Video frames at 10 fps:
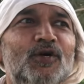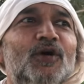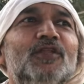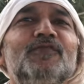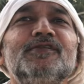
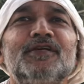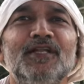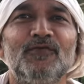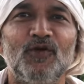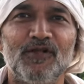on the physical
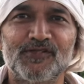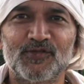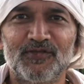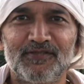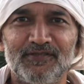level
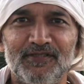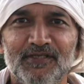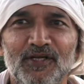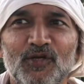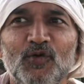also.
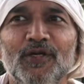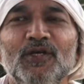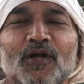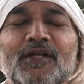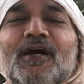
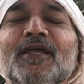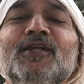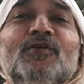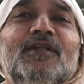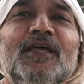Including your
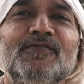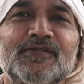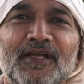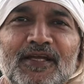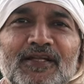diet, your
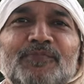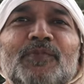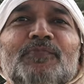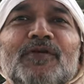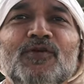lifestyle,
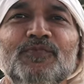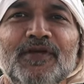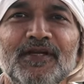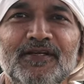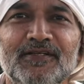people you
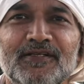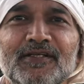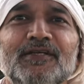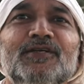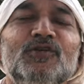meet,
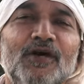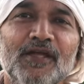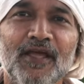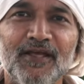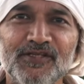your
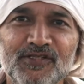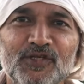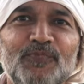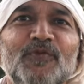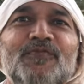age,
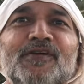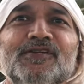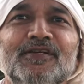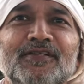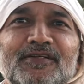your
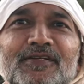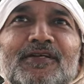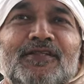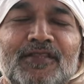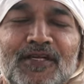profession,
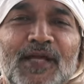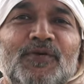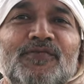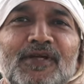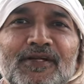the time
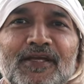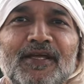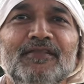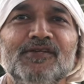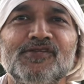of the
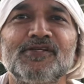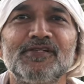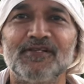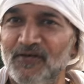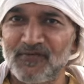day, the
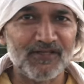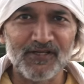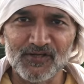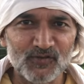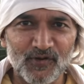season,
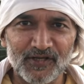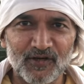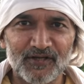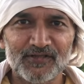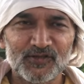everything is going
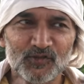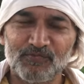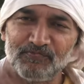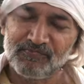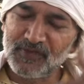on. So,
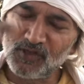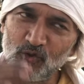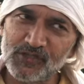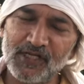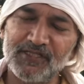
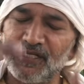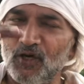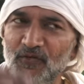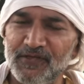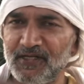doshas, they are
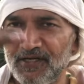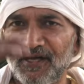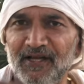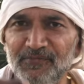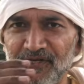always in a
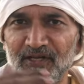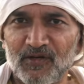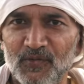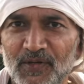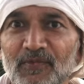dynamic
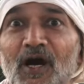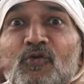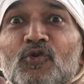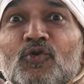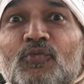equilibrium.
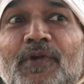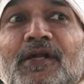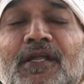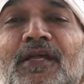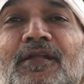How to
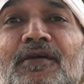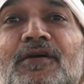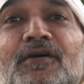maintain